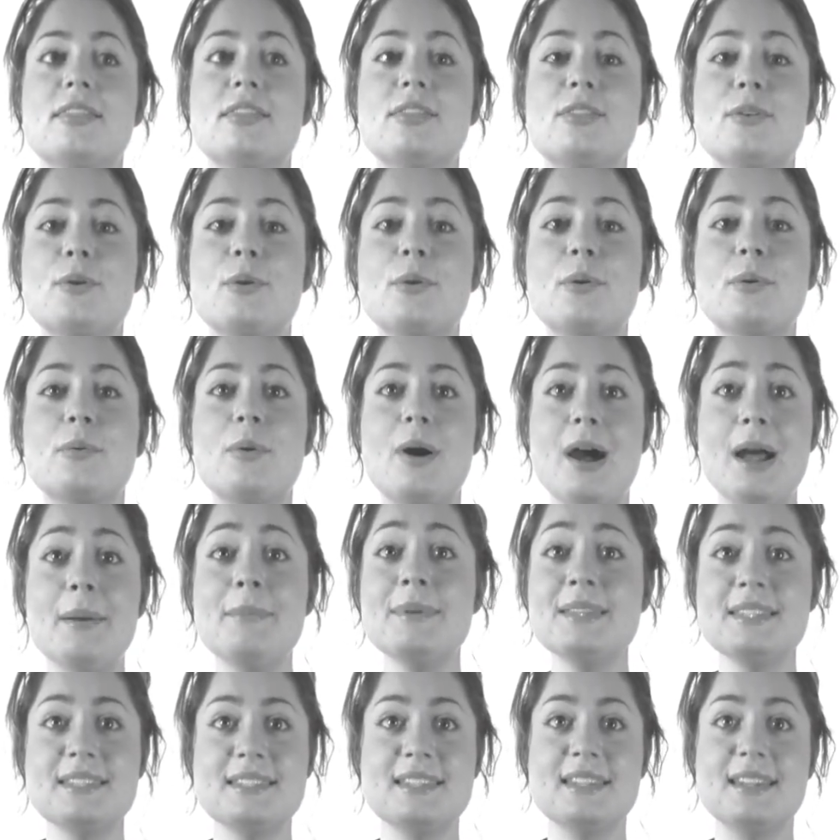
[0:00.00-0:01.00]
The
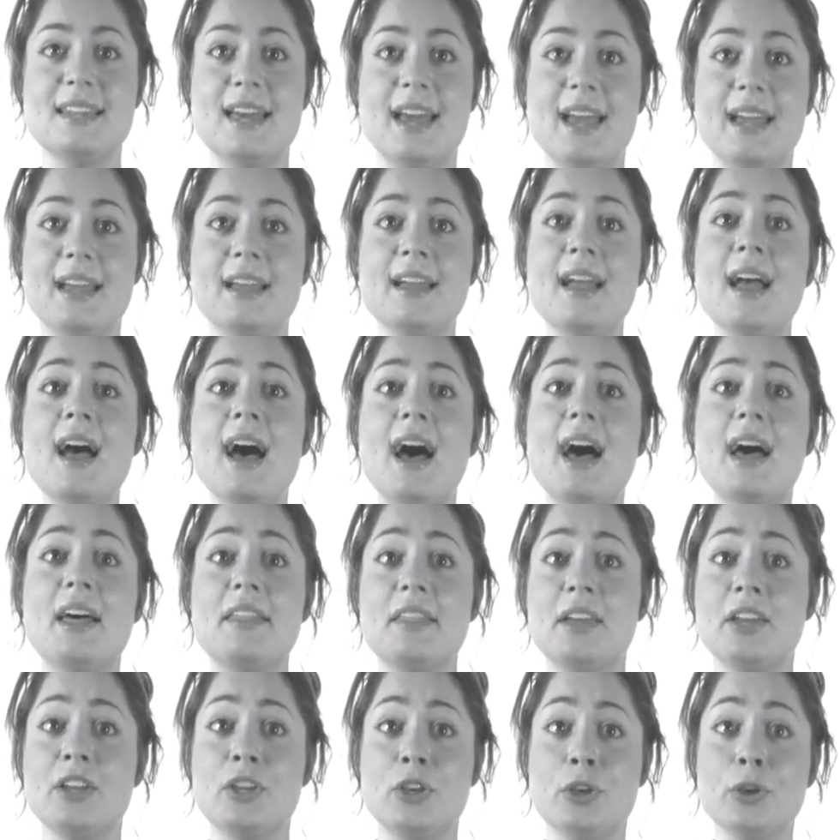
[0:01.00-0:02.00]
requirements today are
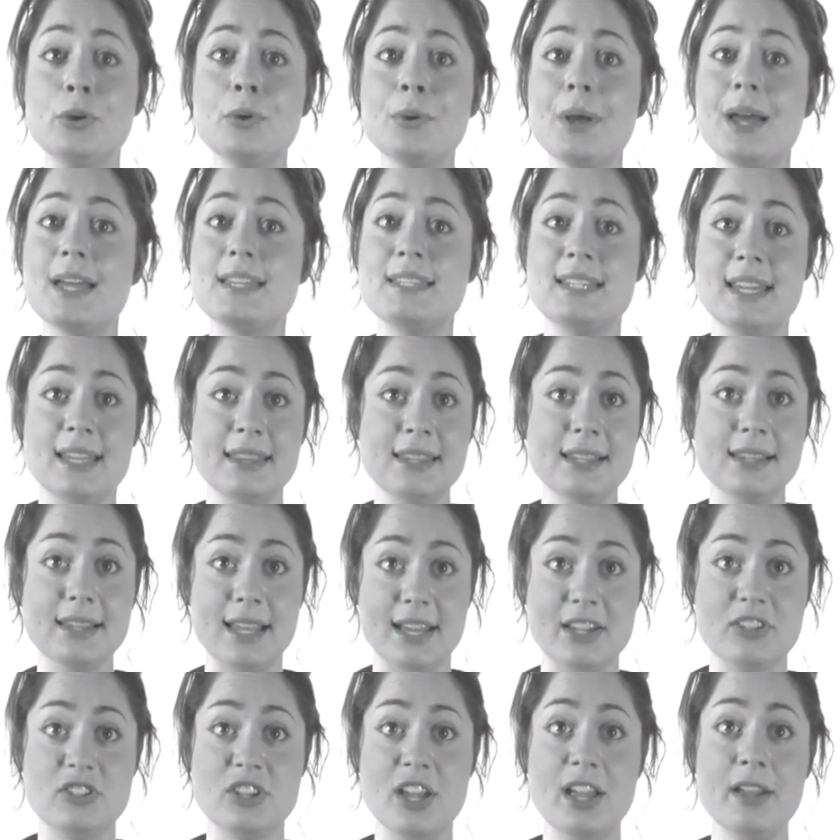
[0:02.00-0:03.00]
that you attend the
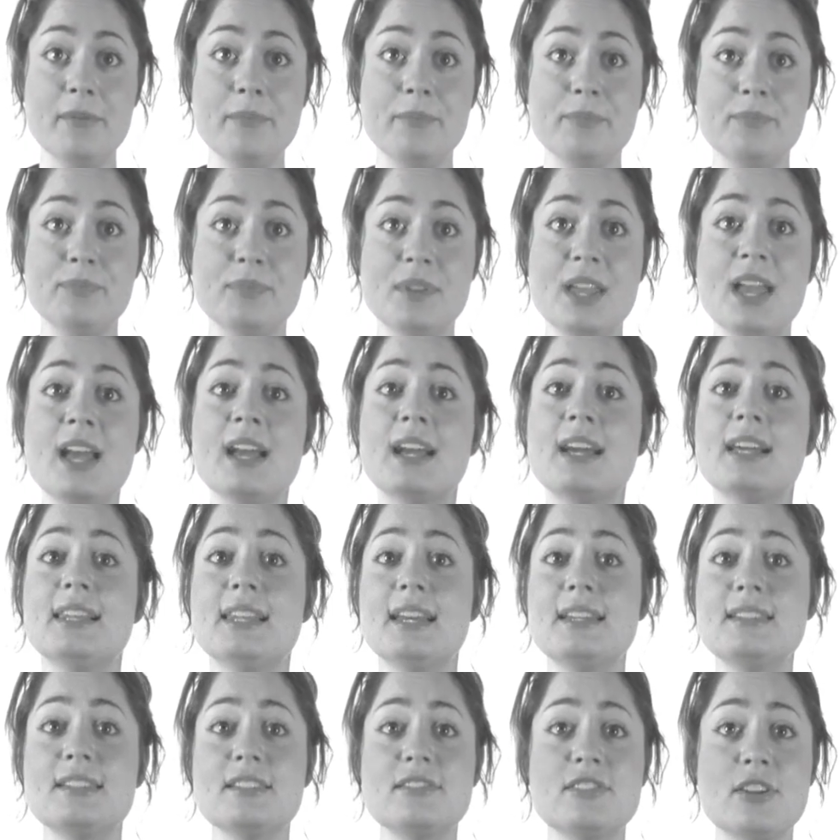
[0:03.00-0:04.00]
lecture,
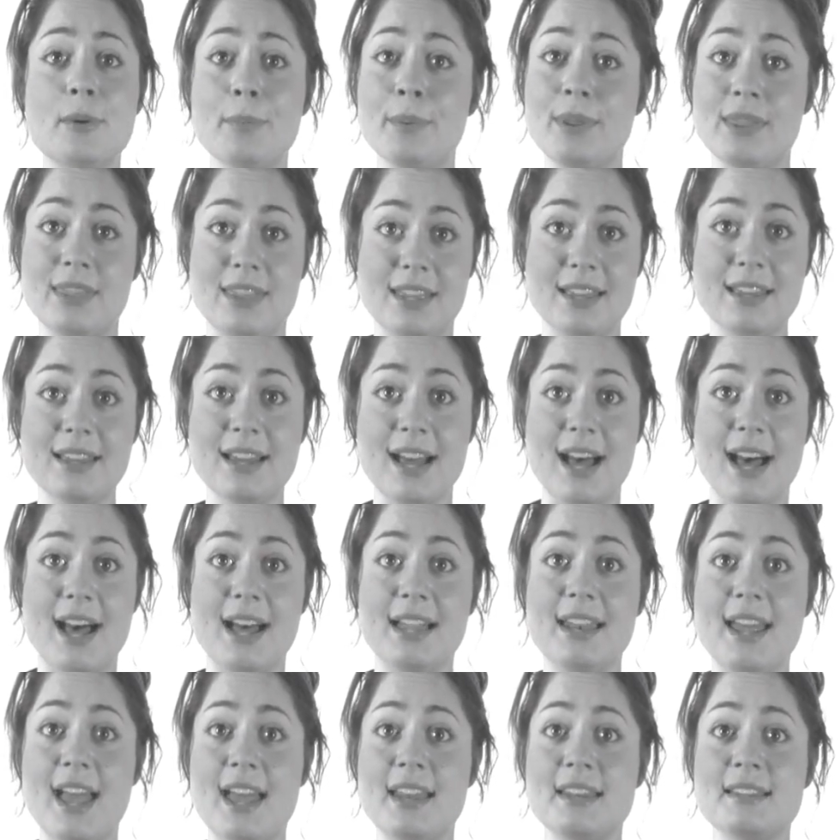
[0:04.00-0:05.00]
collect a stop and think
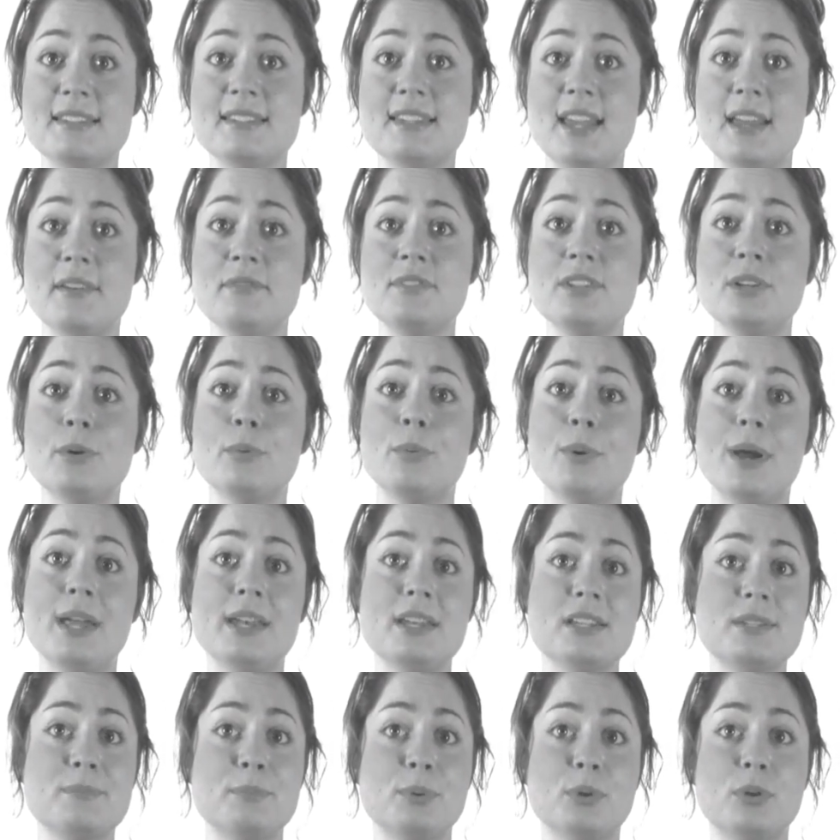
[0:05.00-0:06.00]
card and a safety
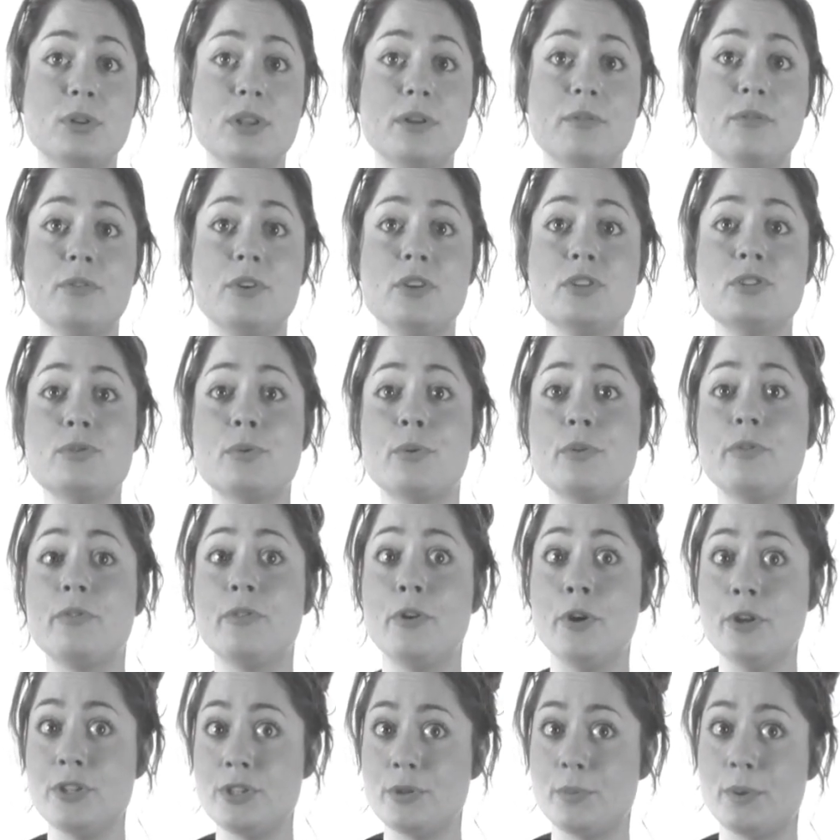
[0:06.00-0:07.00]
awareness booklet for you to
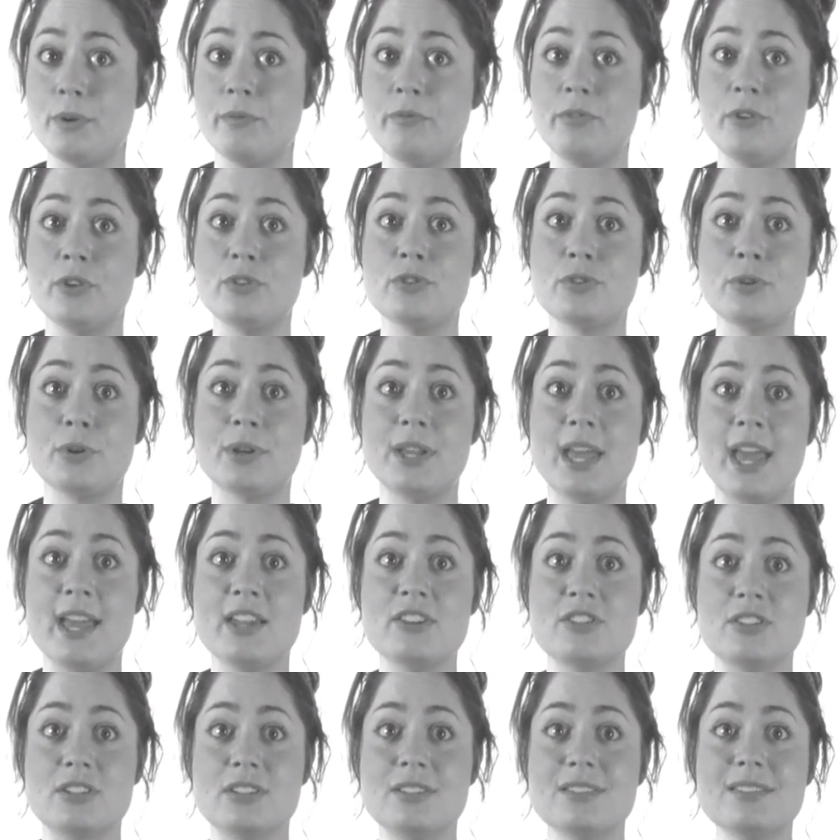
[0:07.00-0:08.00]
refer to in future
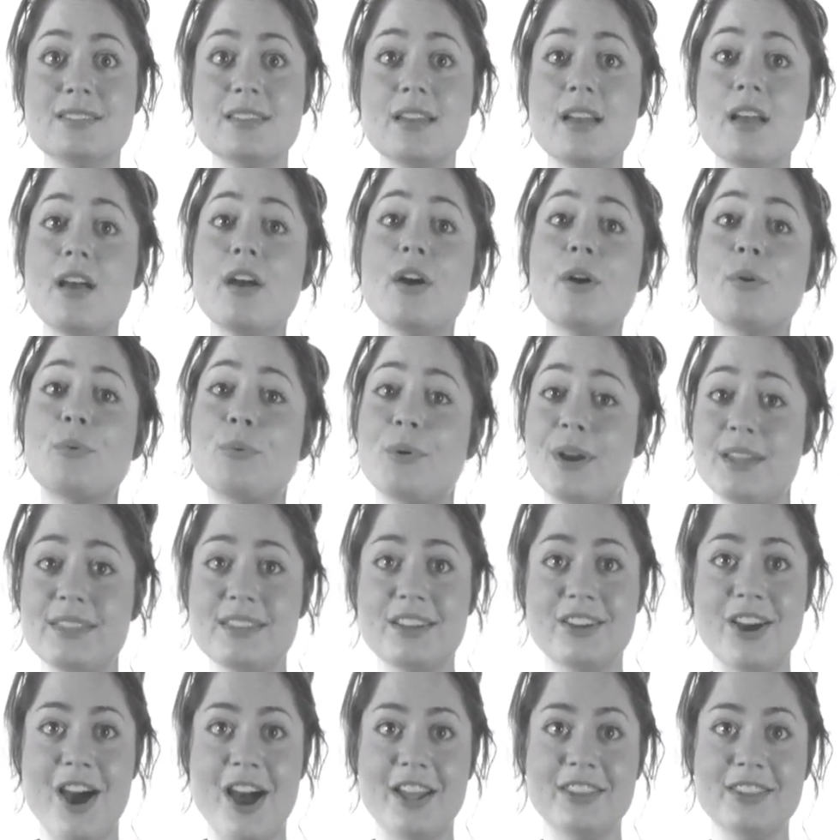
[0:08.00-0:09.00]
occasions, read the
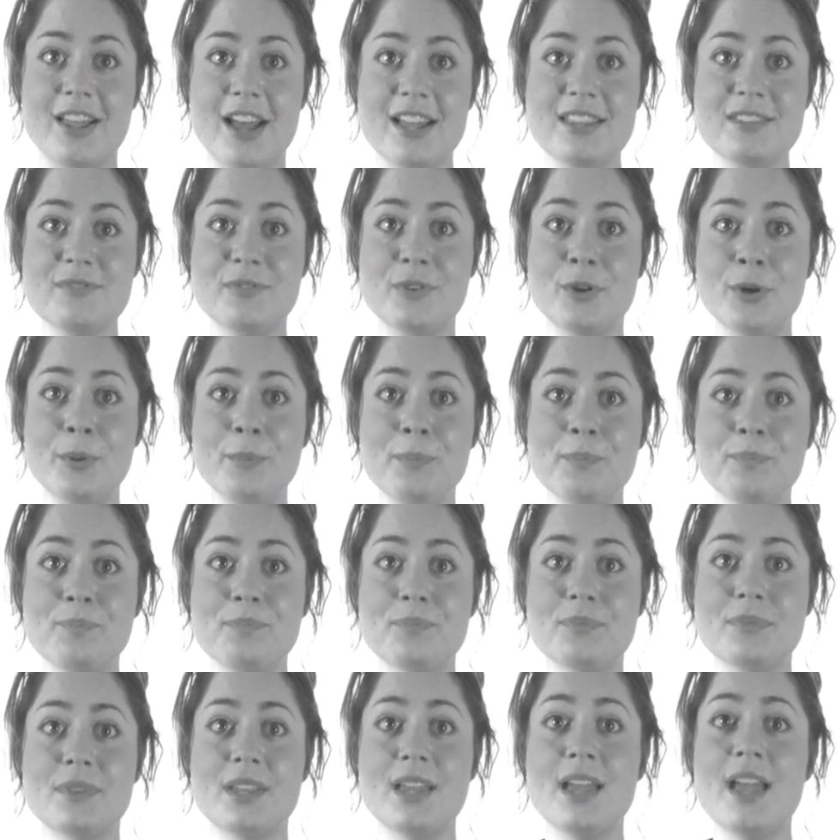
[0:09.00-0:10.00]
guidelines form,
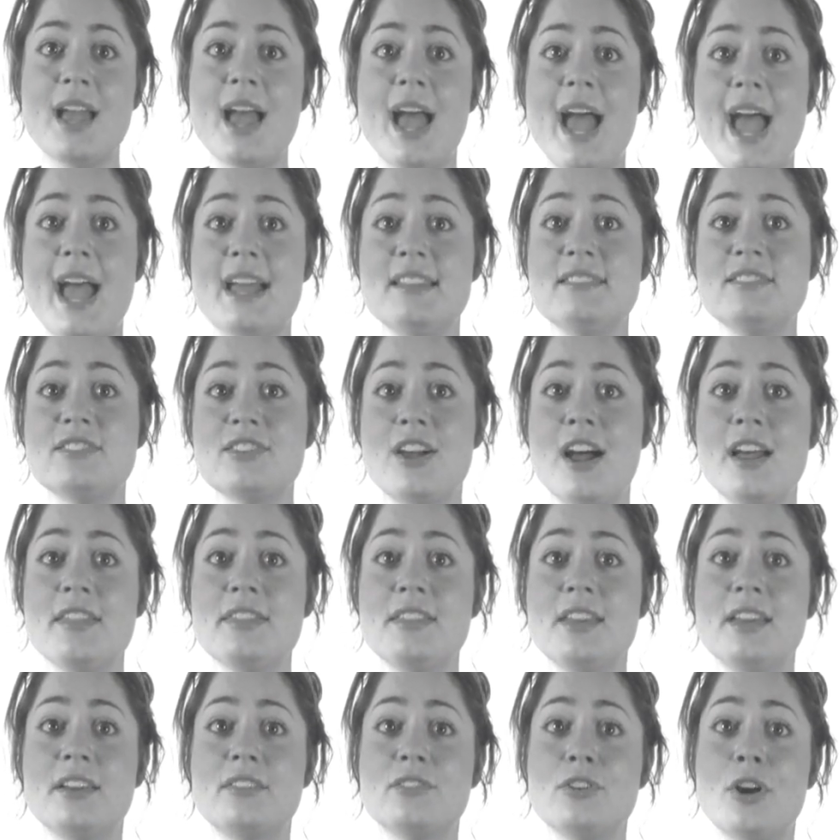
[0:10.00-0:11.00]
and sign
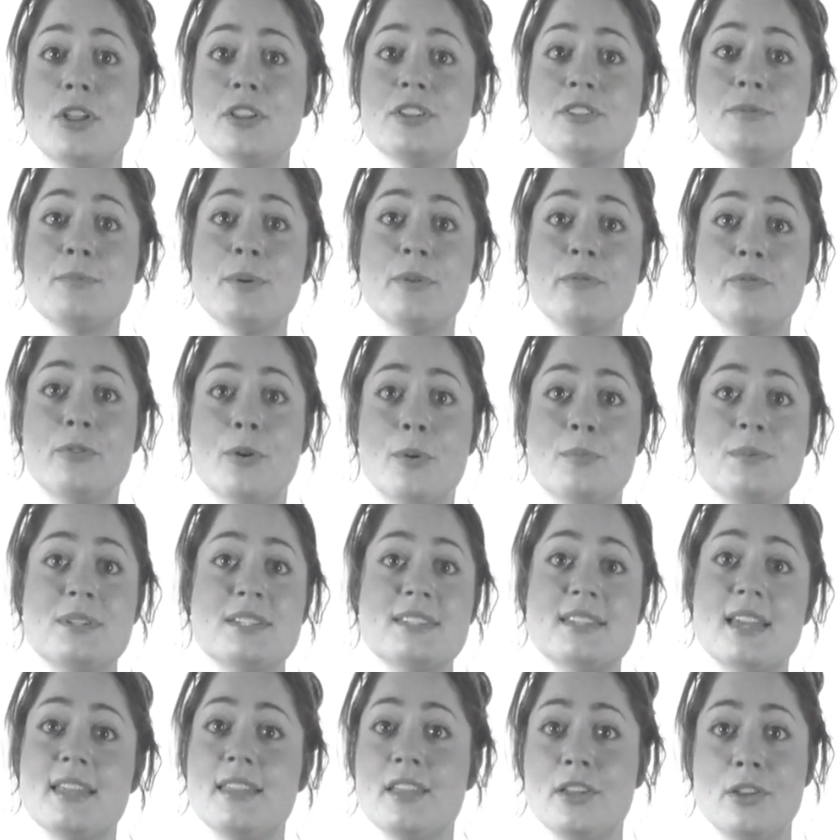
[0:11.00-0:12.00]
the acknowledgement form to
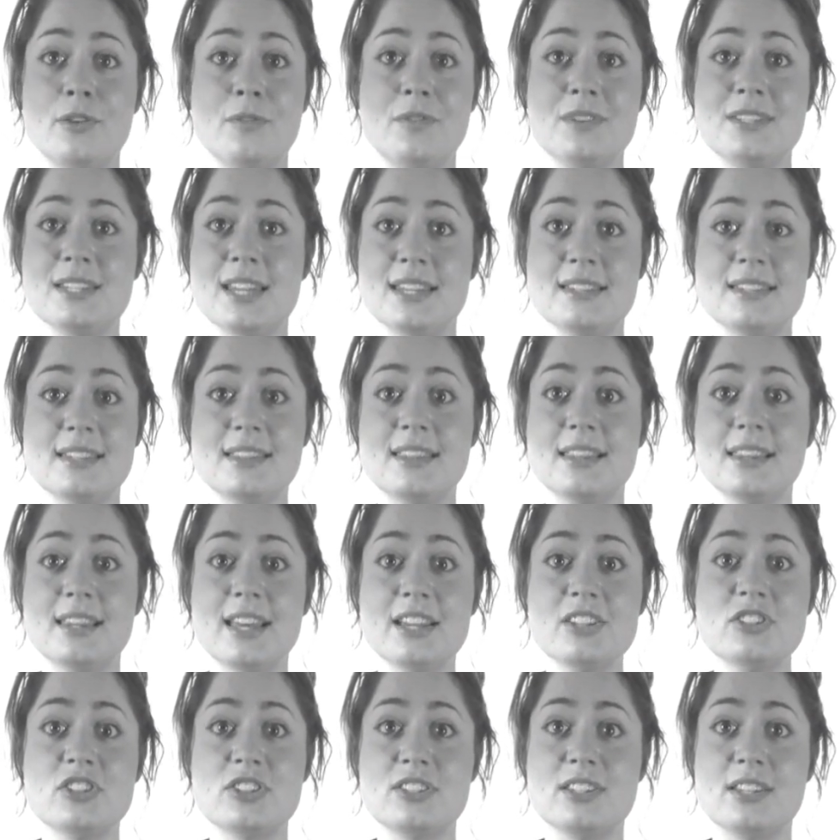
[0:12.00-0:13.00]
say that you've attended the
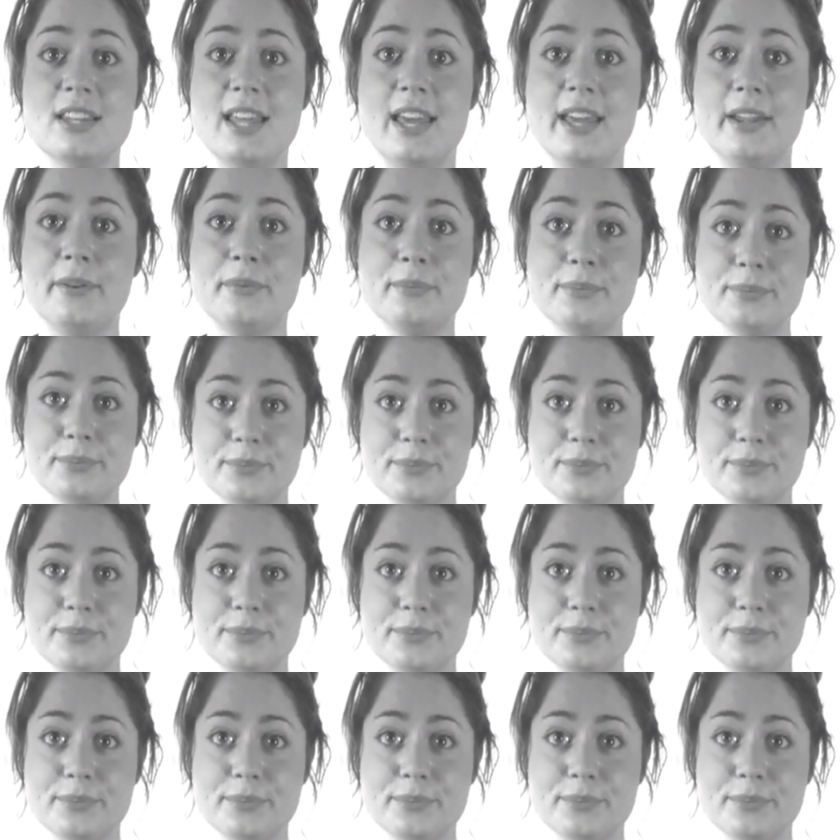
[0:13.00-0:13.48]
lecture today.